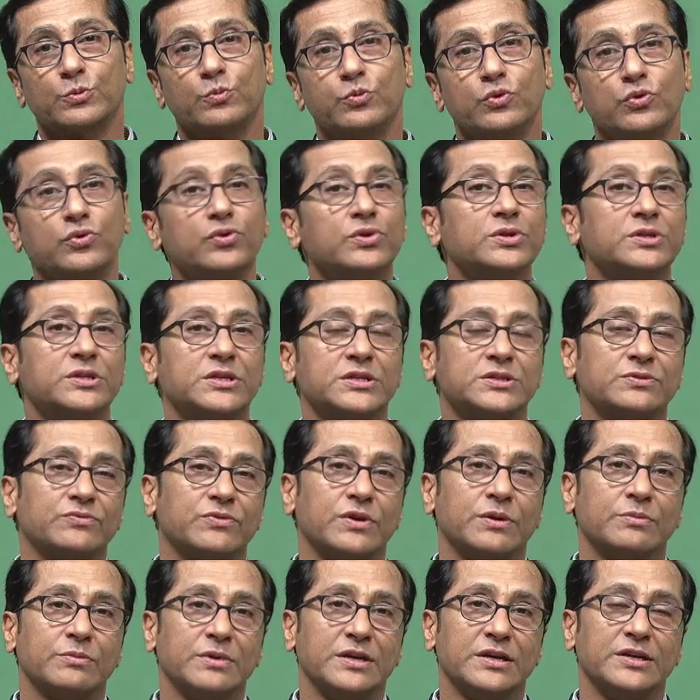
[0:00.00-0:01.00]
explore this
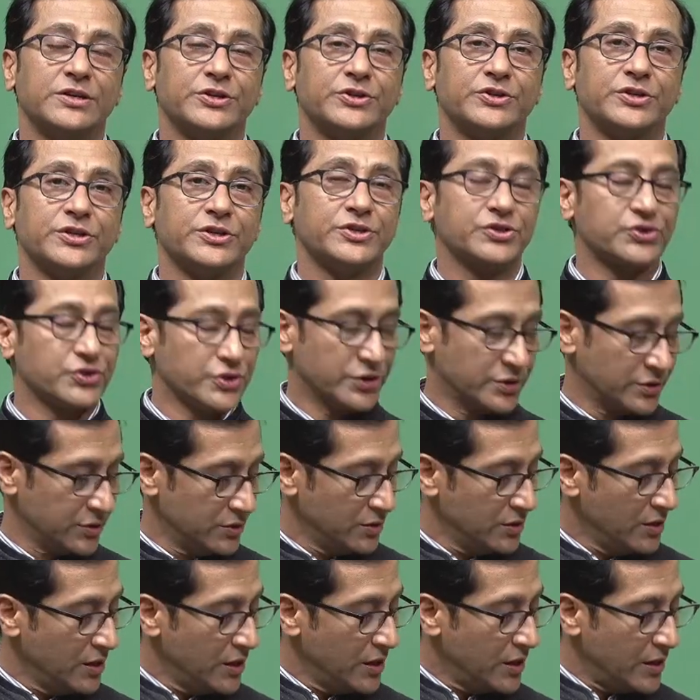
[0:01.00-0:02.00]
from a
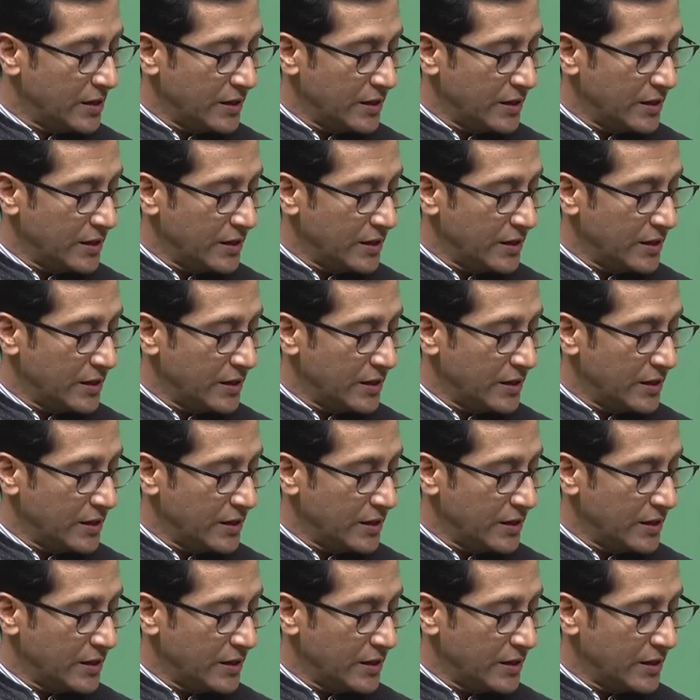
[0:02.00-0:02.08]
literature